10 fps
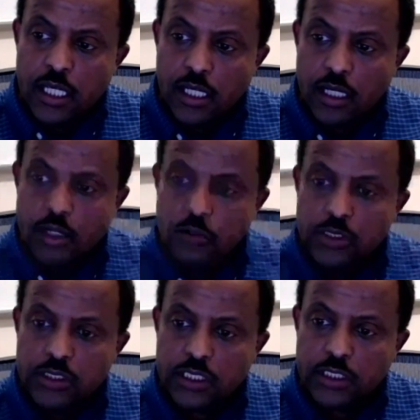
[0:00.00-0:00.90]
uh,
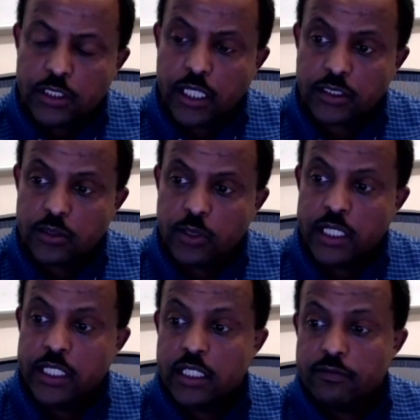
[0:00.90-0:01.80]
with a tractor
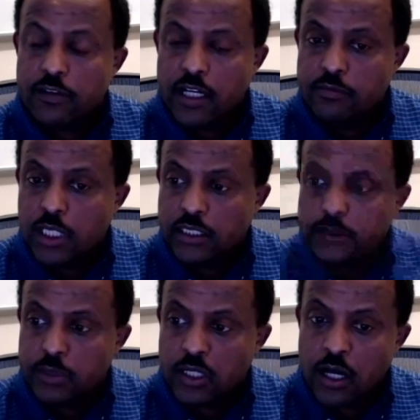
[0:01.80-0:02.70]
running at five miles
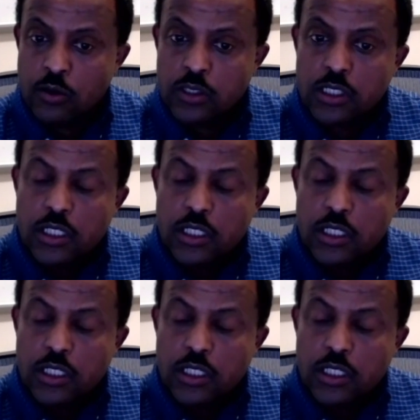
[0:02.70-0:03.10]
per hour.